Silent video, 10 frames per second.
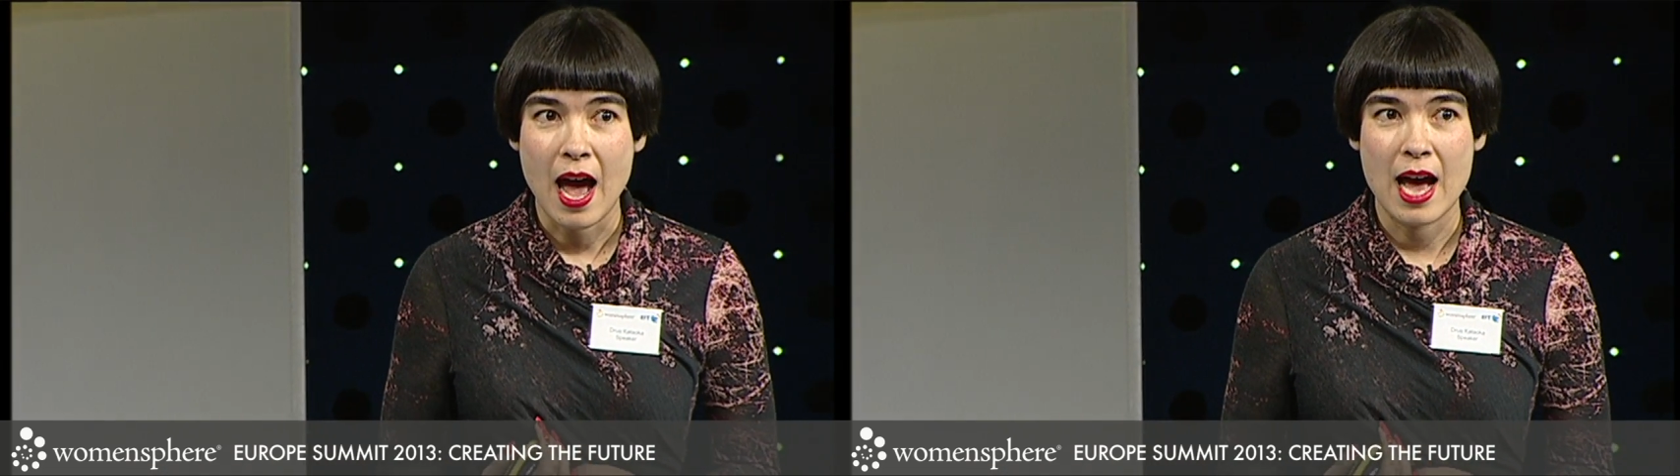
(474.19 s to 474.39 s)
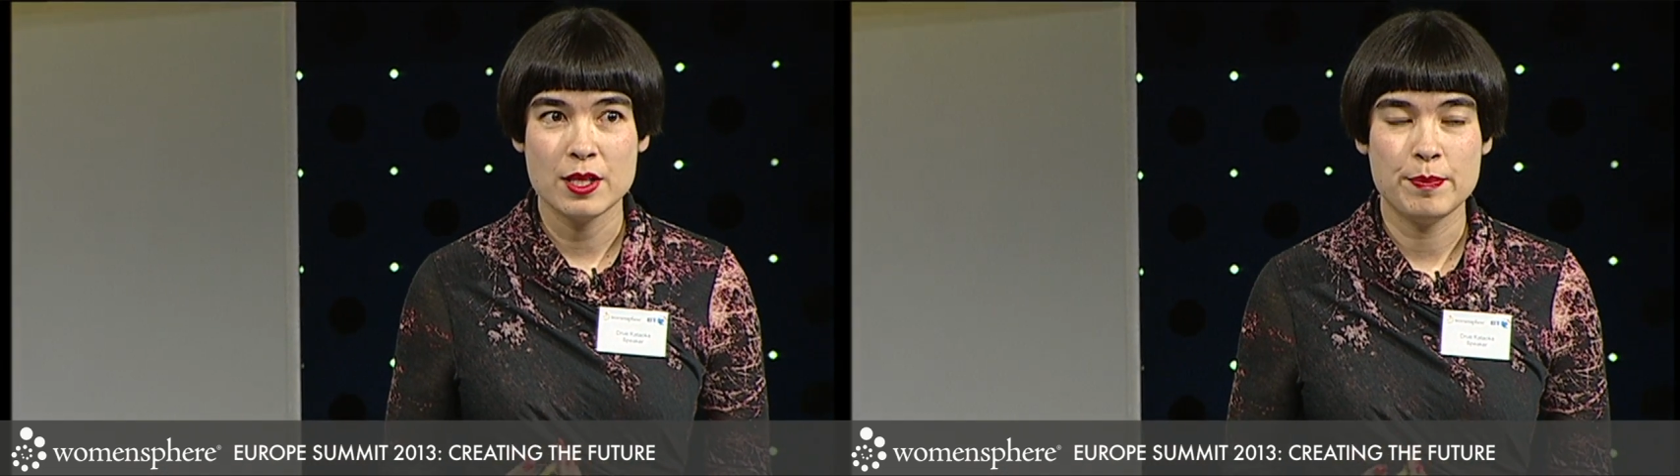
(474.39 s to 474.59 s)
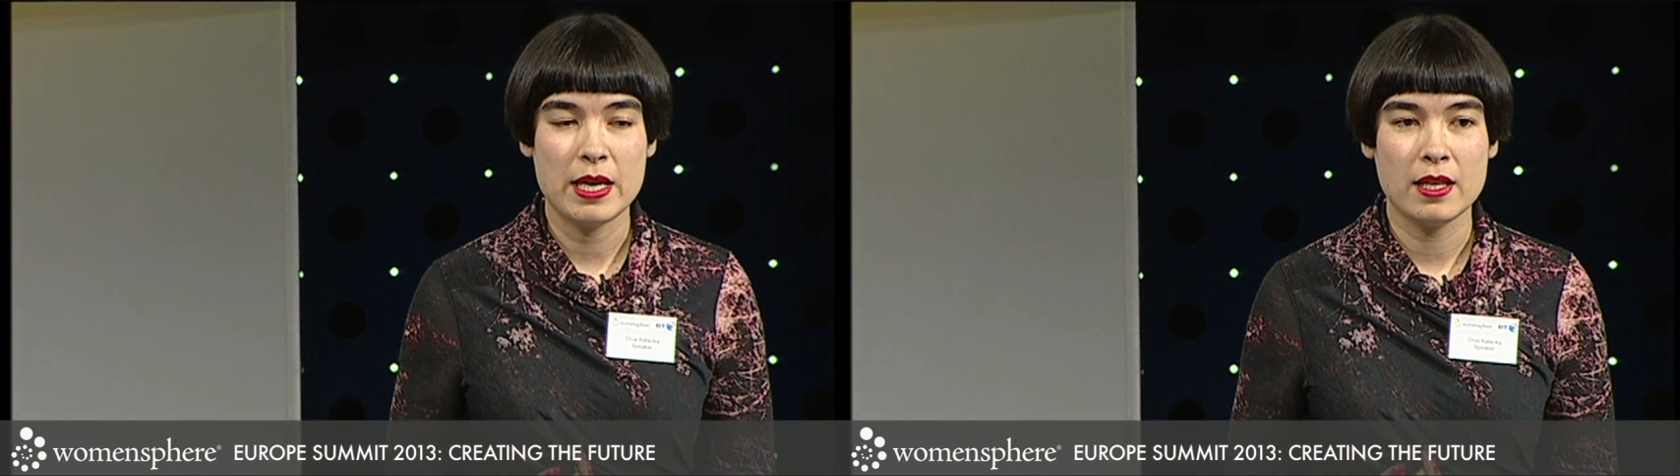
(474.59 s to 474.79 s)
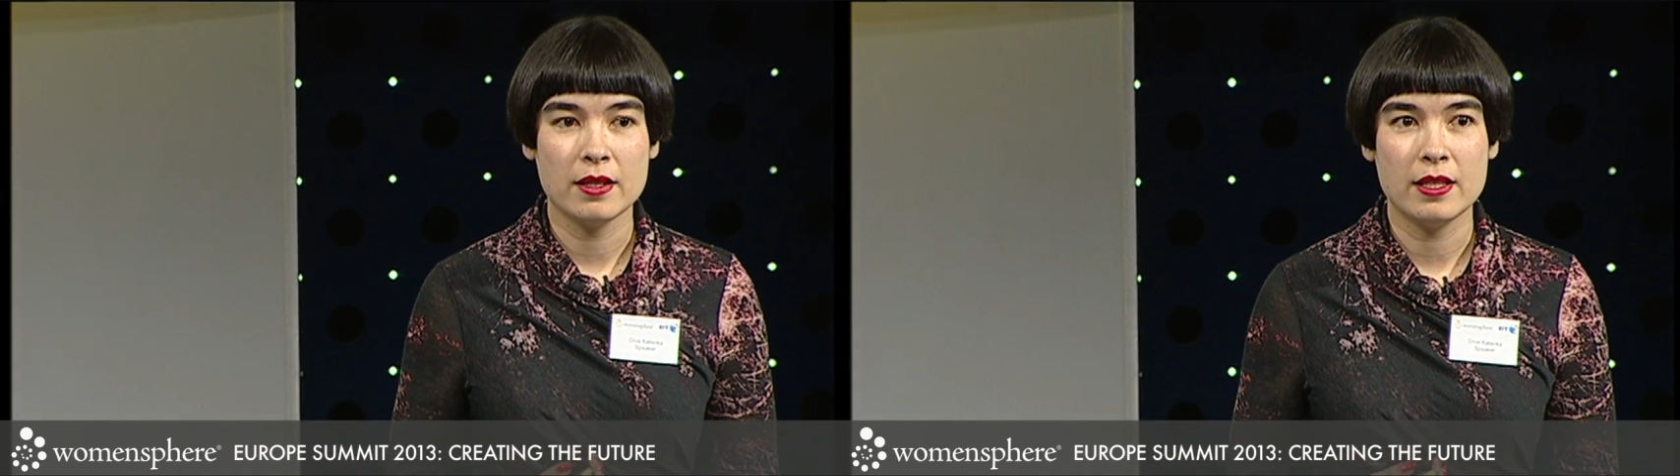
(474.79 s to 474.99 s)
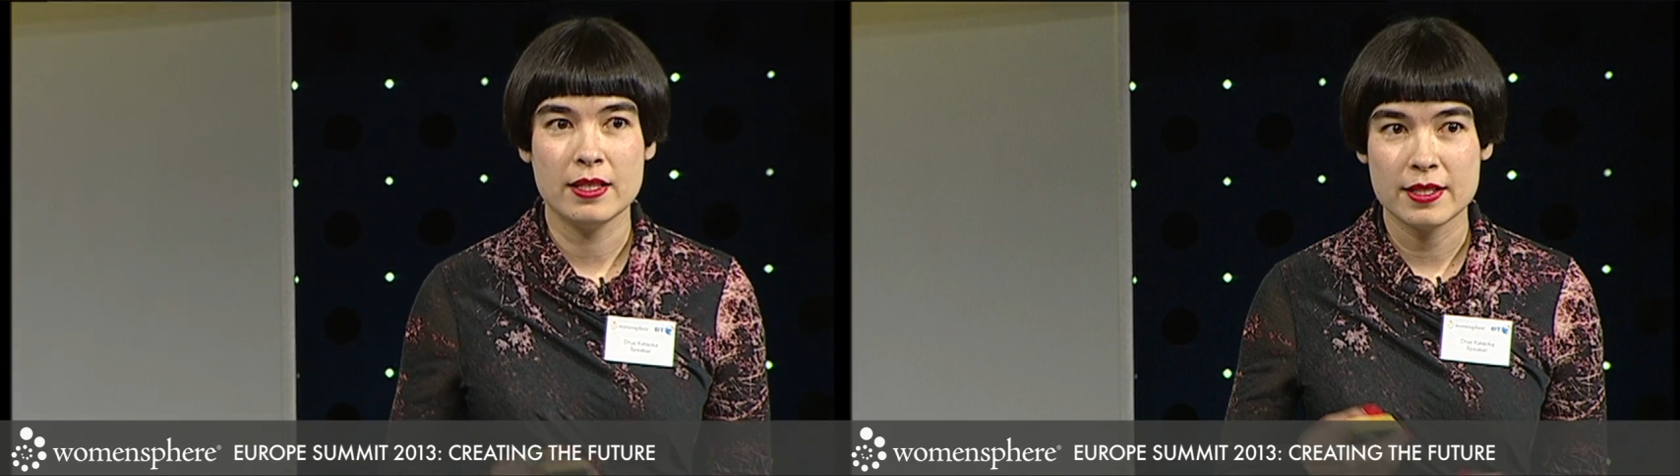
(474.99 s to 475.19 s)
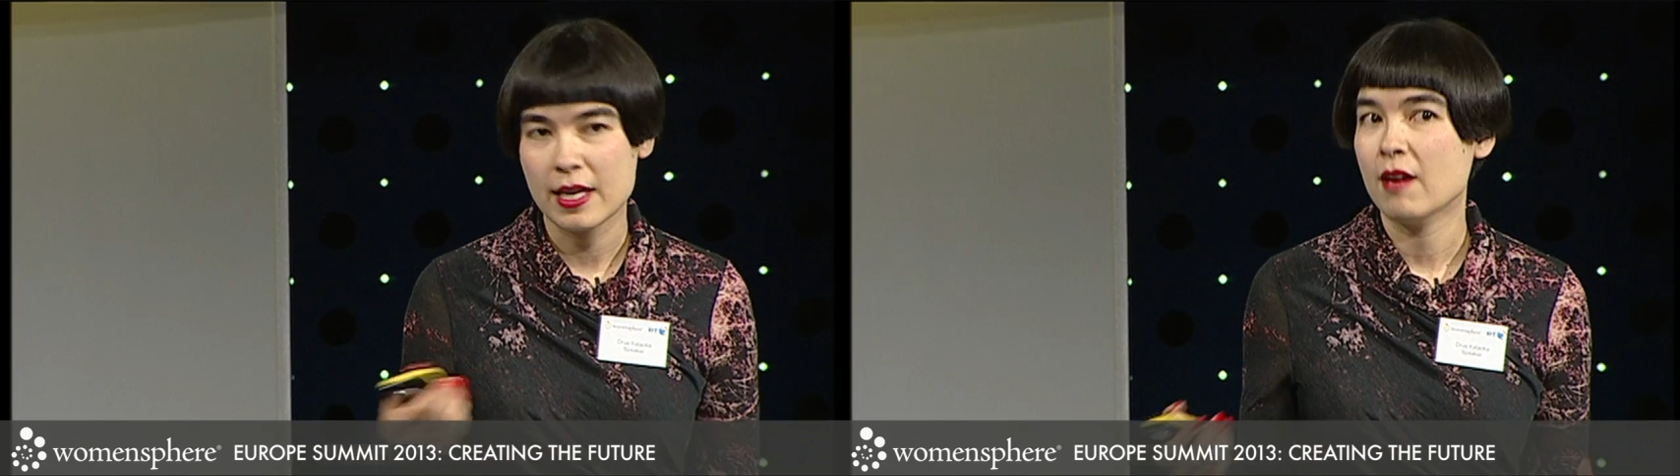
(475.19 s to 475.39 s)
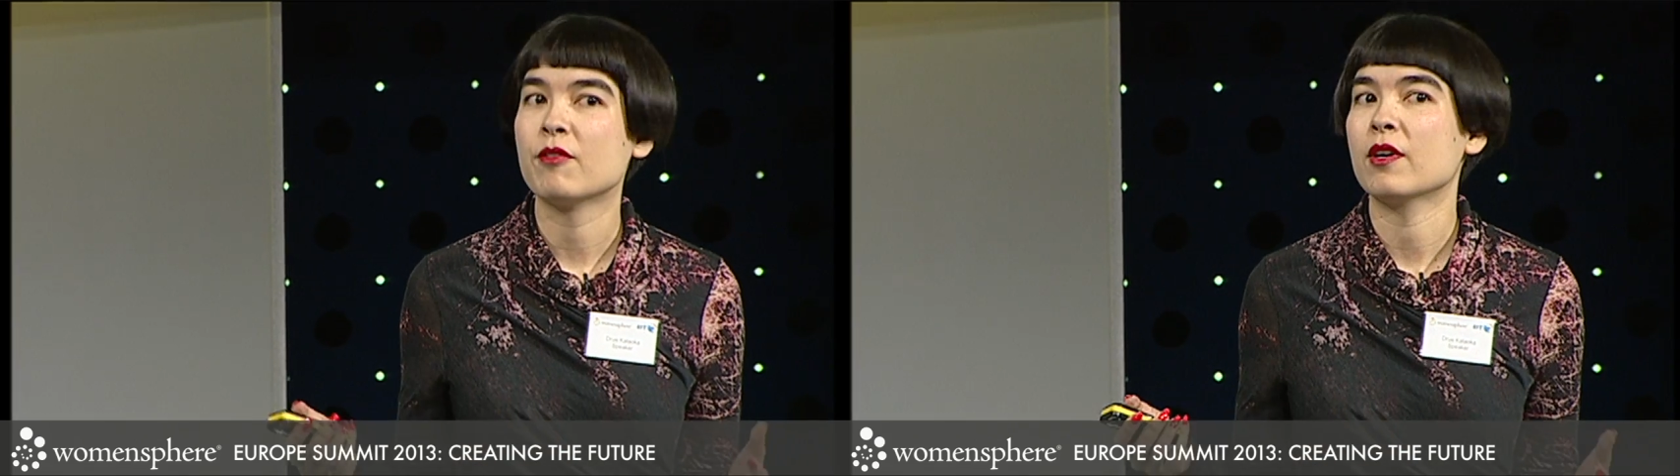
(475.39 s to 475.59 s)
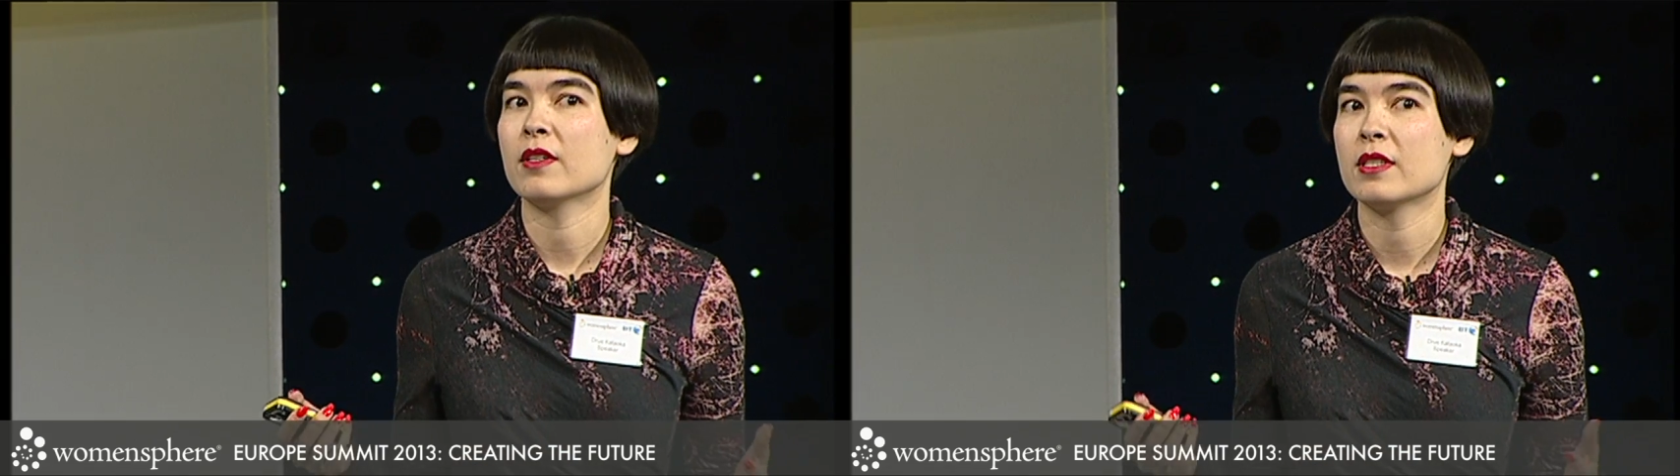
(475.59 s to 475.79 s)
as being the
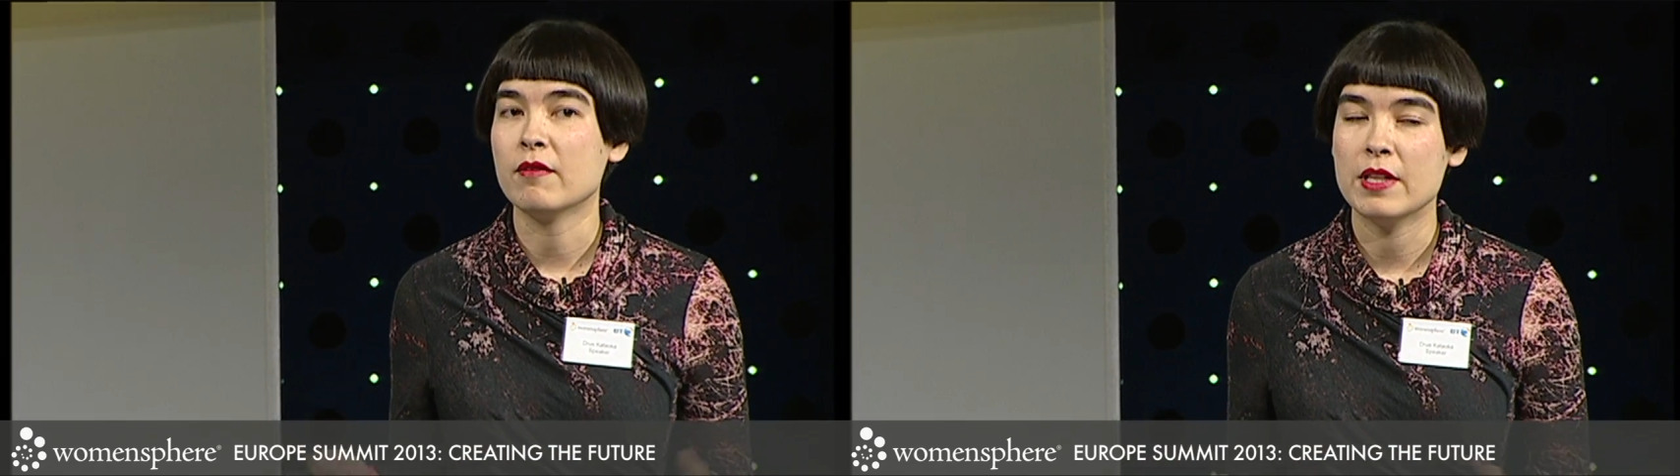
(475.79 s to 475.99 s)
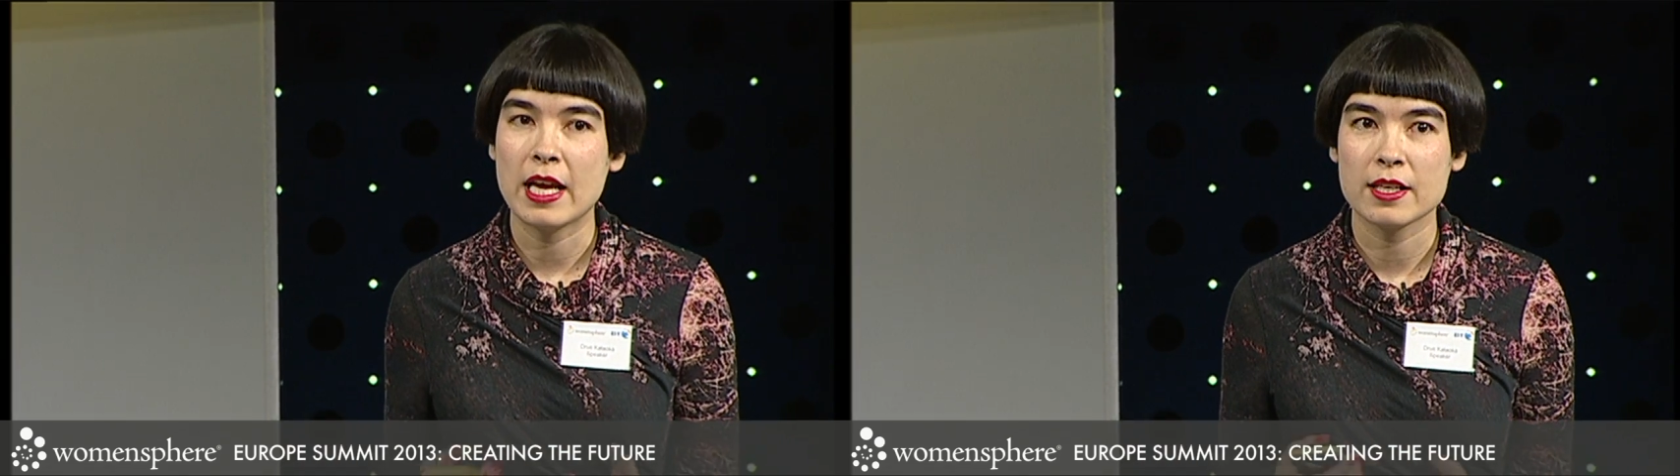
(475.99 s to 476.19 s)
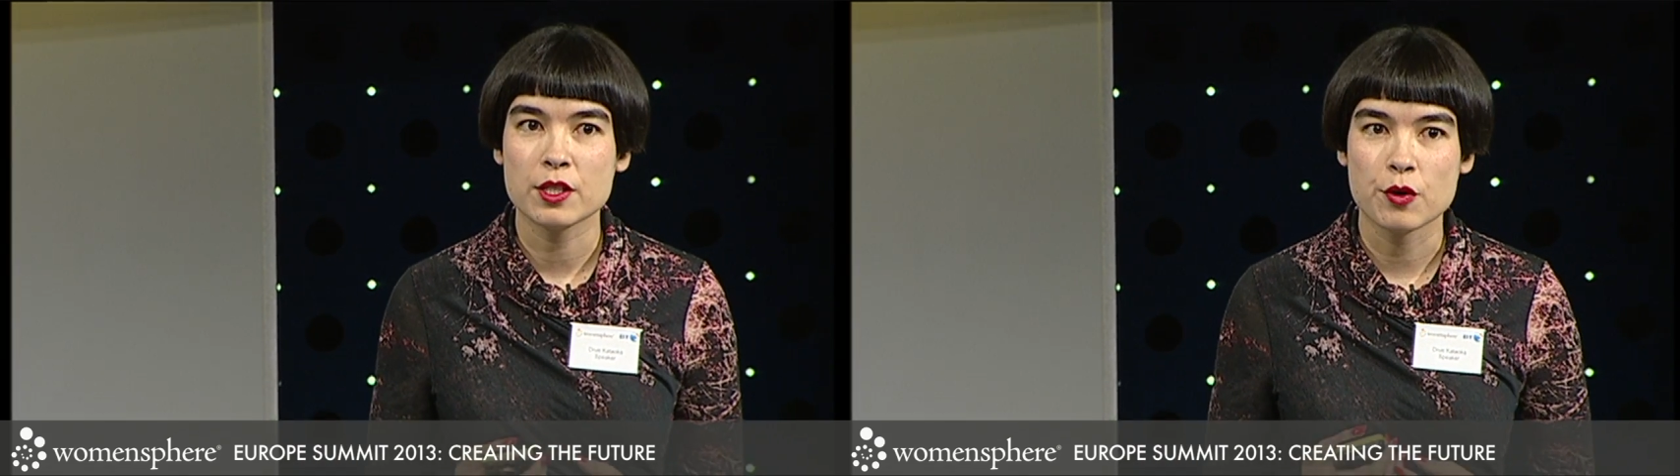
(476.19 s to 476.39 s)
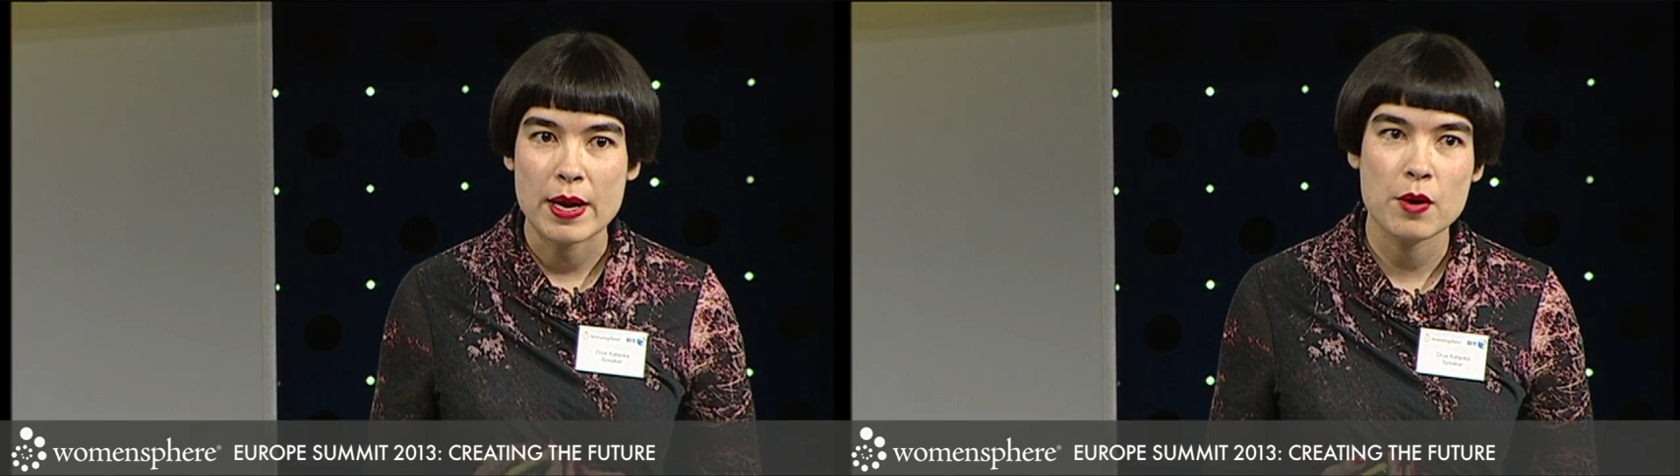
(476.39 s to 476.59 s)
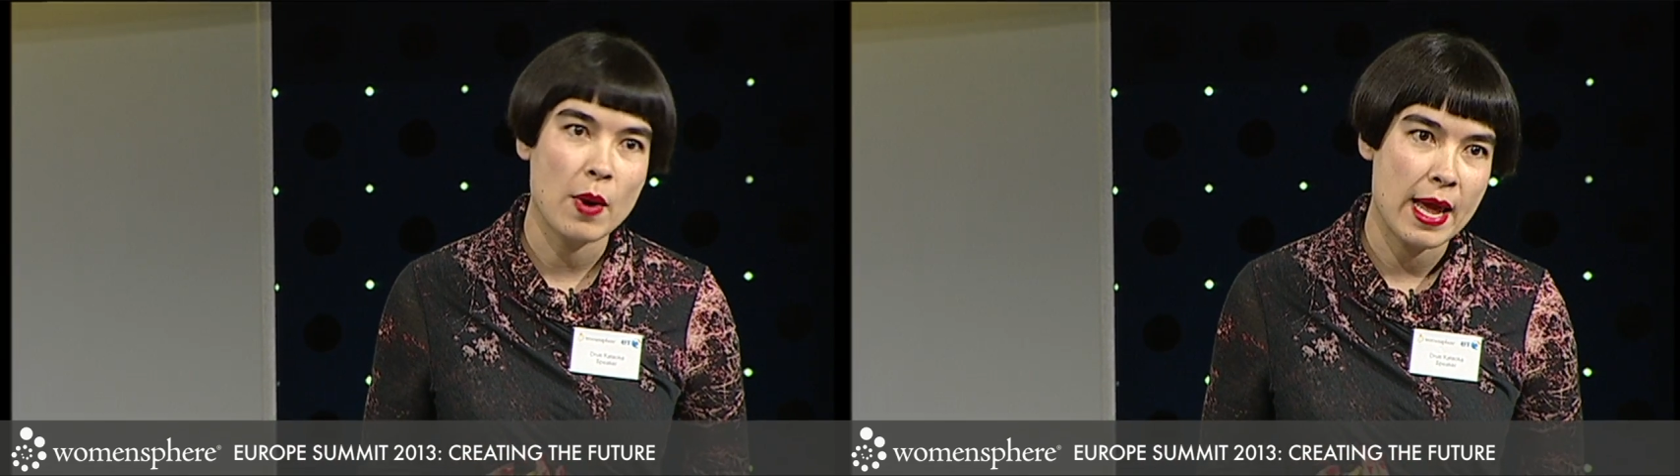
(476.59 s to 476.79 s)
discoverers of the next great